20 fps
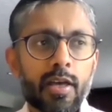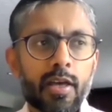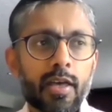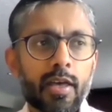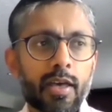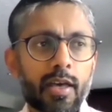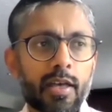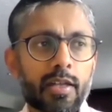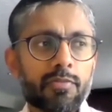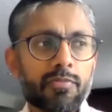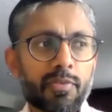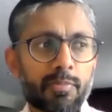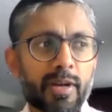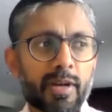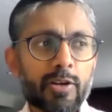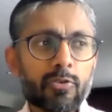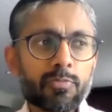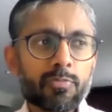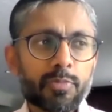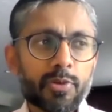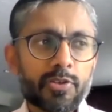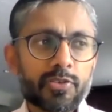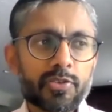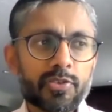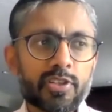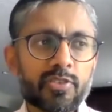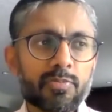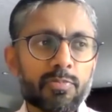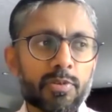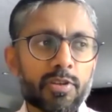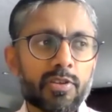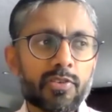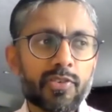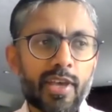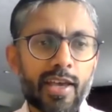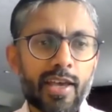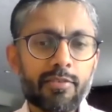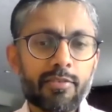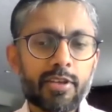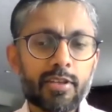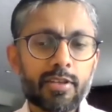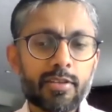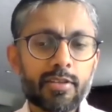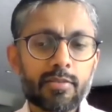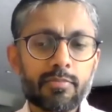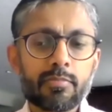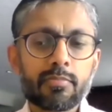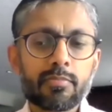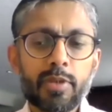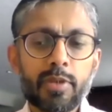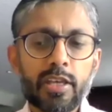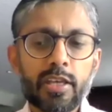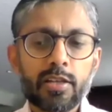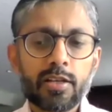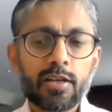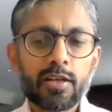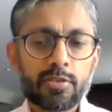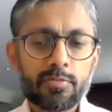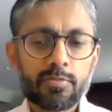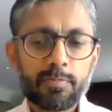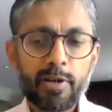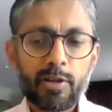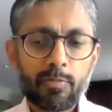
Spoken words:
And from my own personal experience, having been a